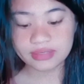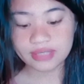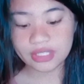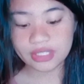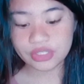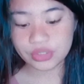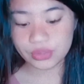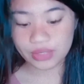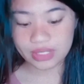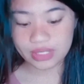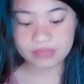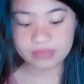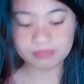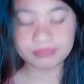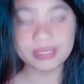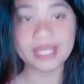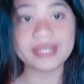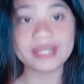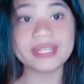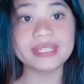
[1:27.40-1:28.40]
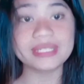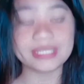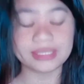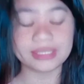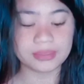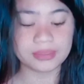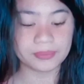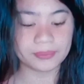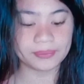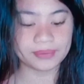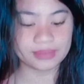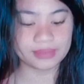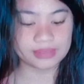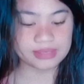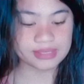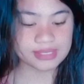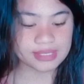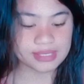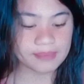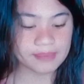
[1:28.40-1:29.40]
trees budded in the
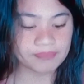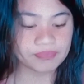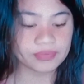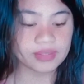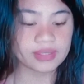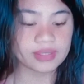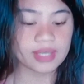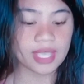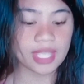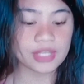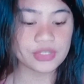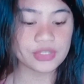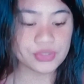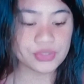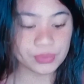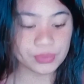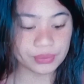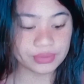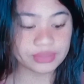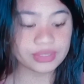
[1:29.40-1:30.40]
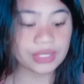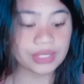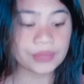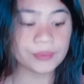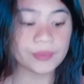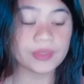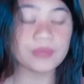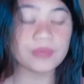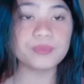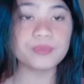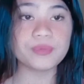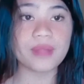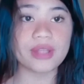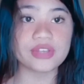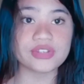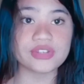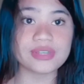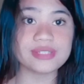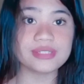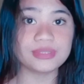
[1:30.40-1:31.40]
woods. And soon the green
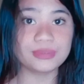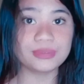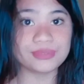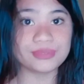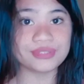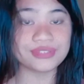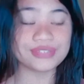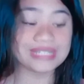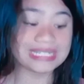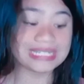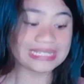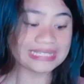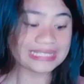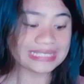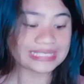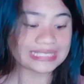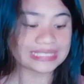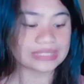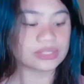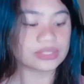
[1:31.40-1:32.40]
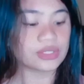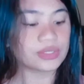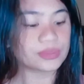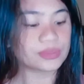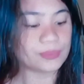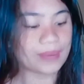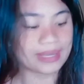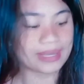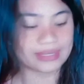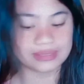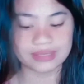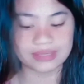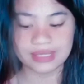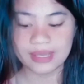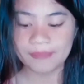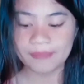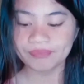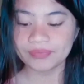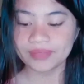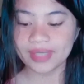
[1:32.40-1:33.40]
branches grew thickly intertwined,
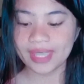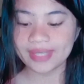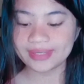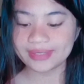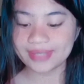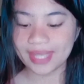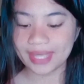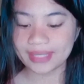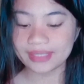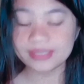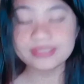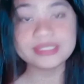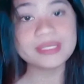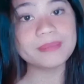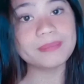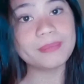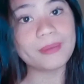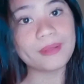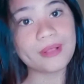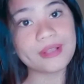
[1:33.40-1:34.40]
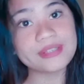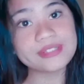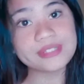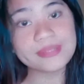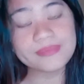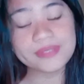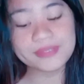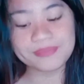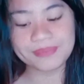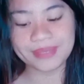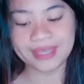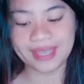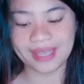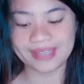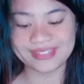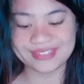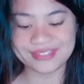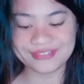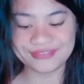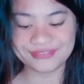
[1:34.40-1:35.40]
and then the blossoms
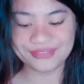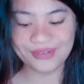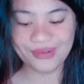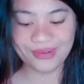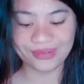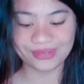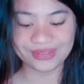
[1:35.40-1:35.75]
began to fall.